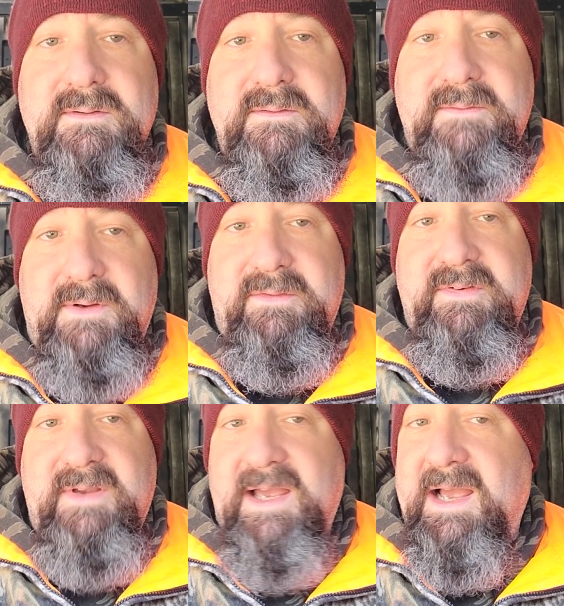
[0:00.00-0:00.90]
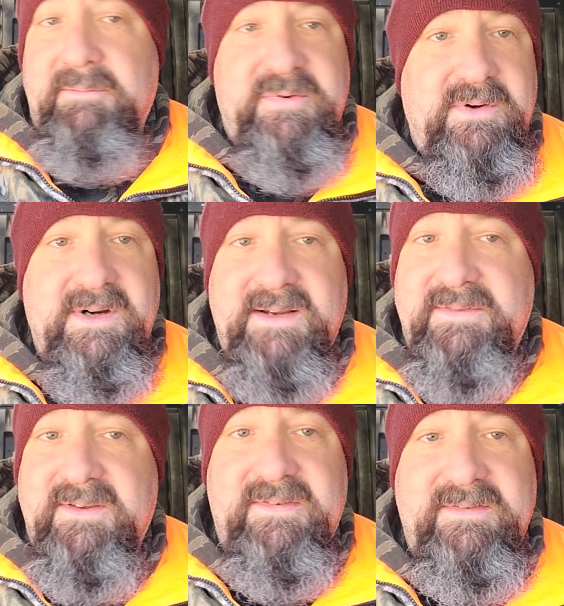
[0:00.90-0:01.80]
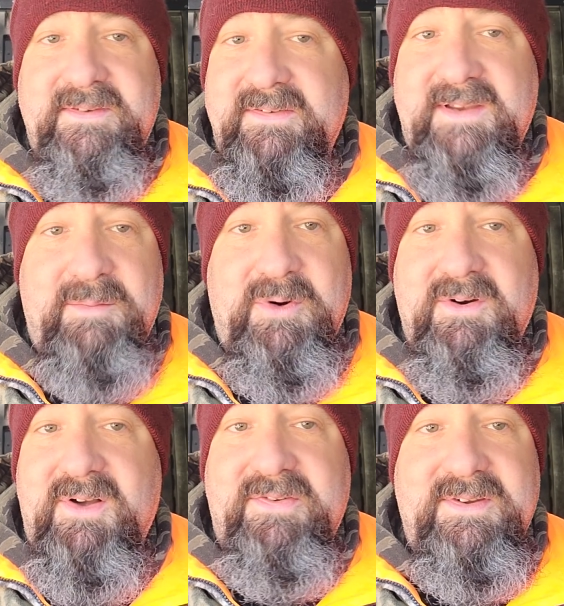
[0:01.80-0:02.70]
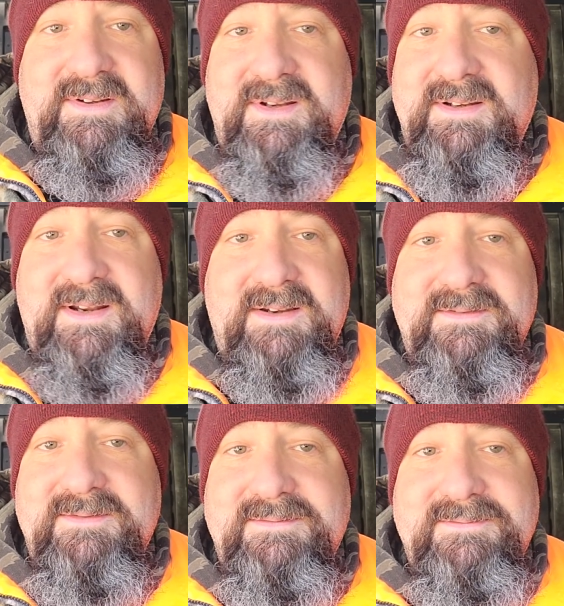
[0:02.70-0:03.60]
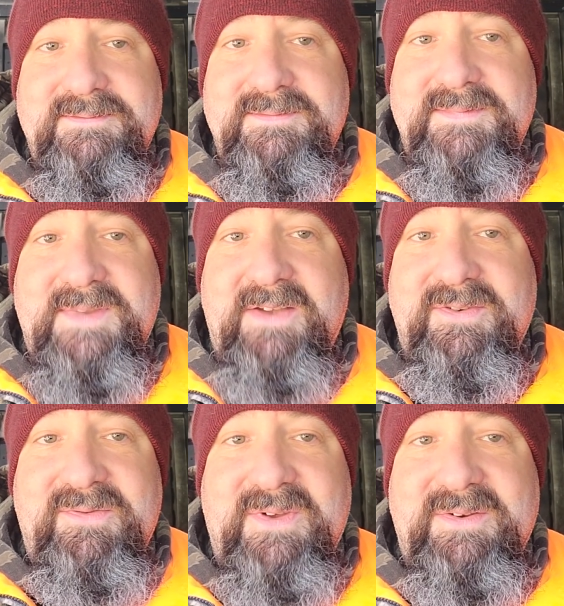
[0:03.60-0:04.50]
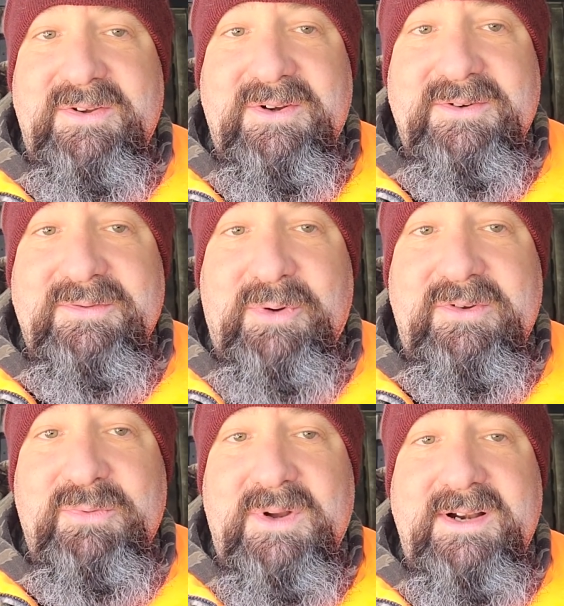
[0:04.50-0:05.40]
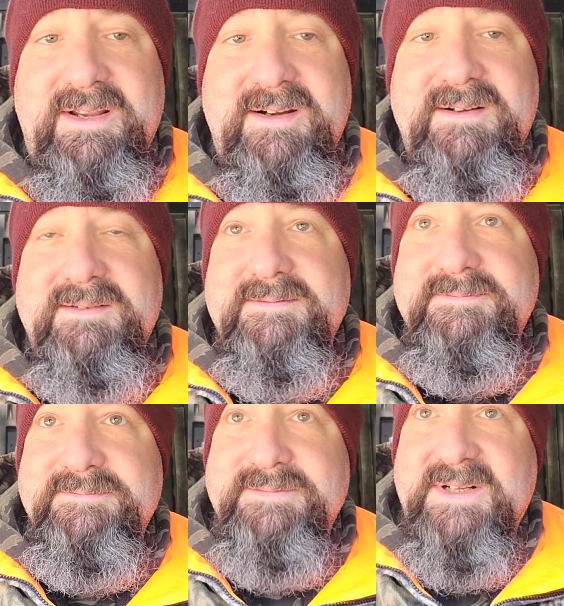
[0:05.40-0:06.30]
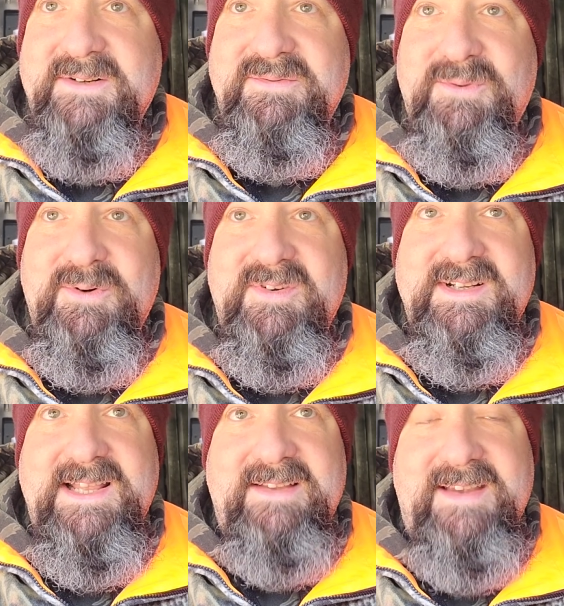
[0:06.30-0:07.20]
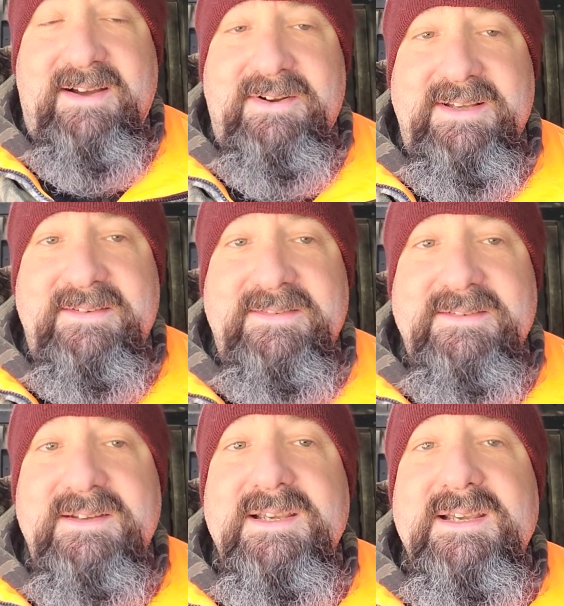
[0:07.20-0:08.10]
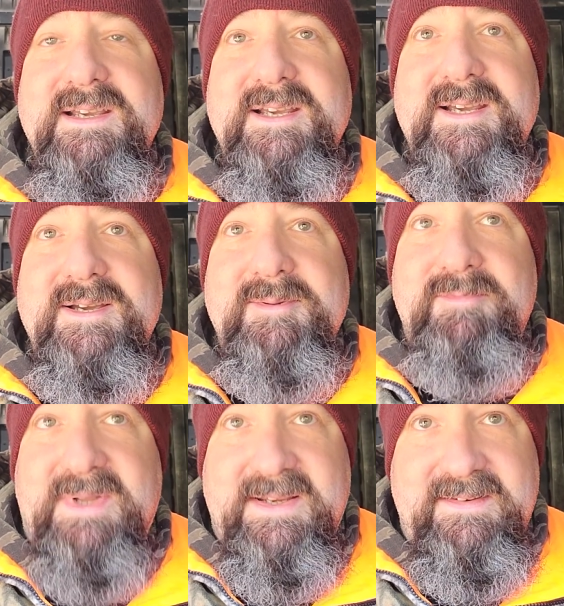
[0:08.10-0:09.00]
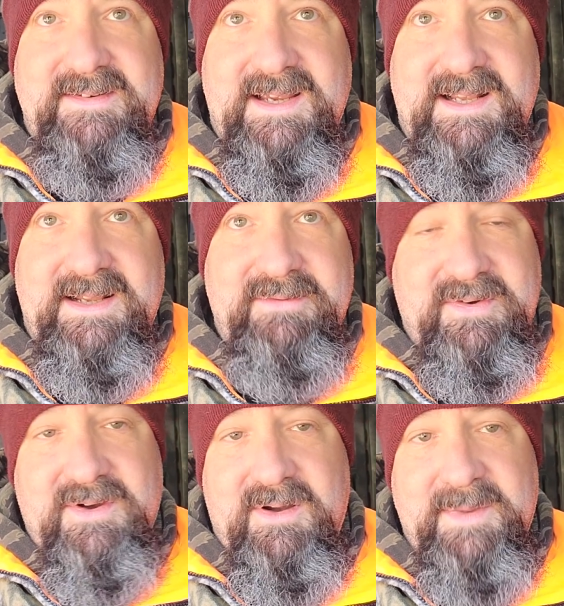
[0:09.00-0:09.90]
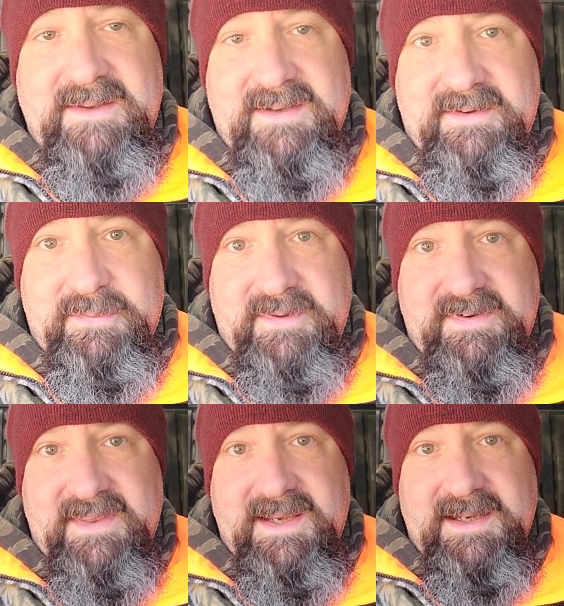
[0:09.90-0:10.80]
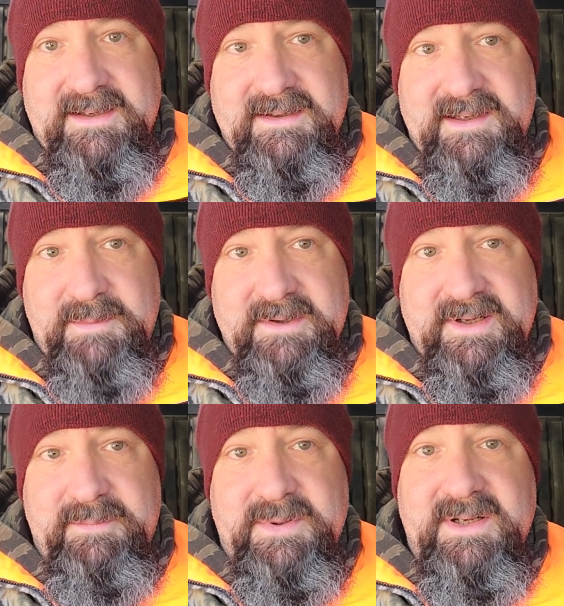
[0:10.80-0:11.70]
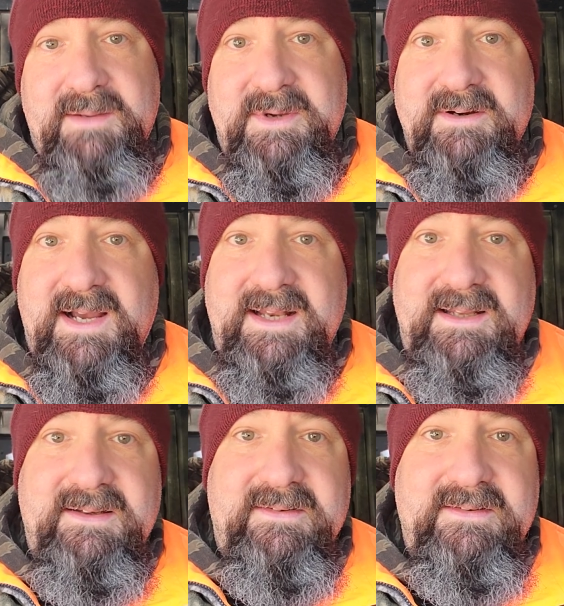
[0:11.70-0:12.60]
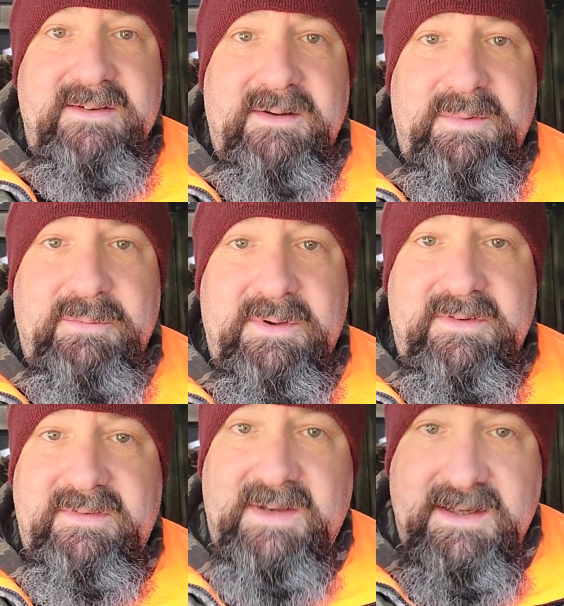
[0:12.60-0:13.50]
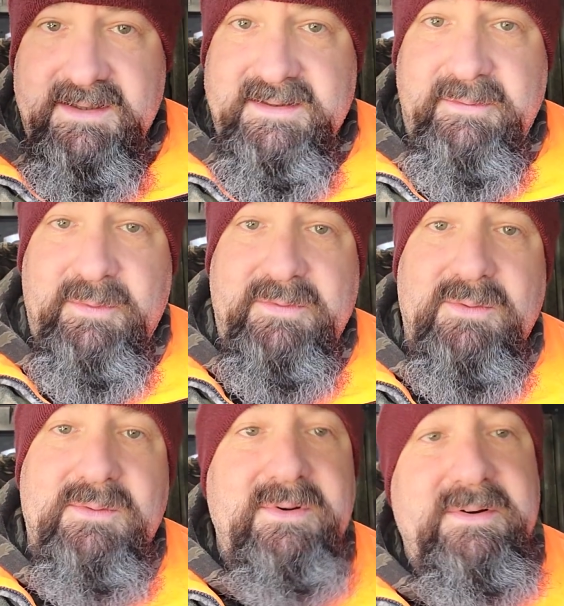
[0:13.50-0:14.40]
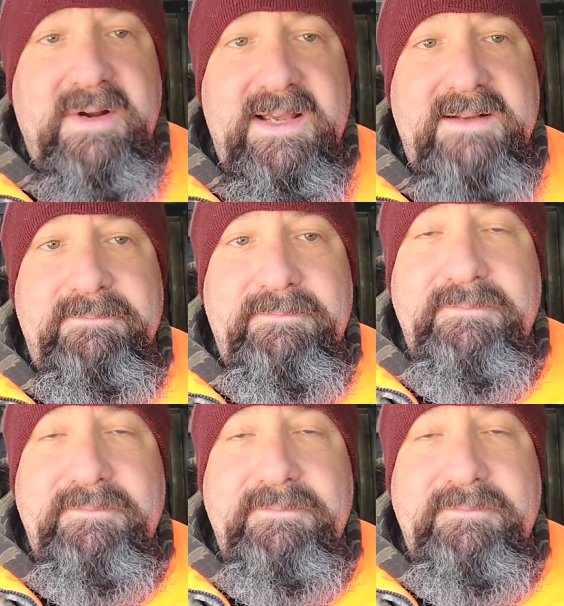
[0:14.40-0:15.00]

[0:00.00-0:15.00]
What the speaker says: Folks, I'm sorry if this come across and doesn't fit what you wanted to hear, but unfortunately, that's how it is. Please leave us a comment. Tell us what you think. Give me your input. Give me your ideas. Tell me what's going on in your head.